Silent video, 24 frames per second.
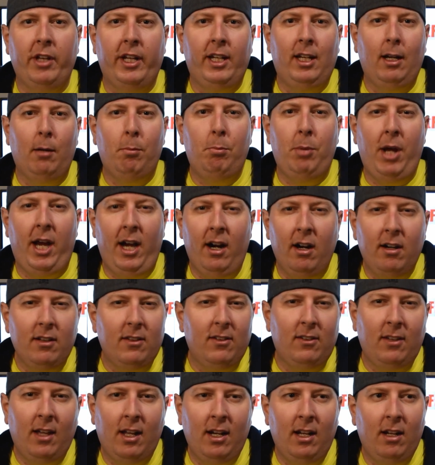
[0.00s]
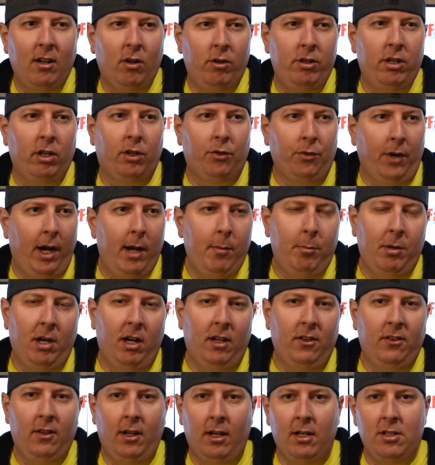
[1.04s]
like your parents said it or your
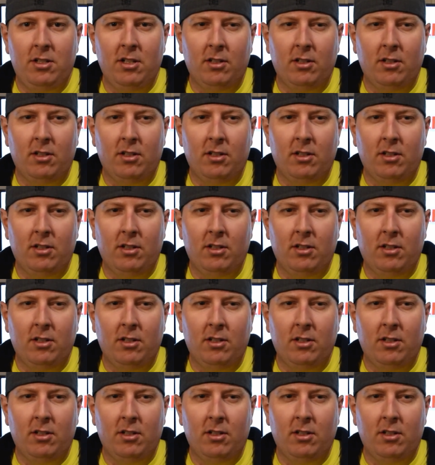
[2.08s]
grandparents said it.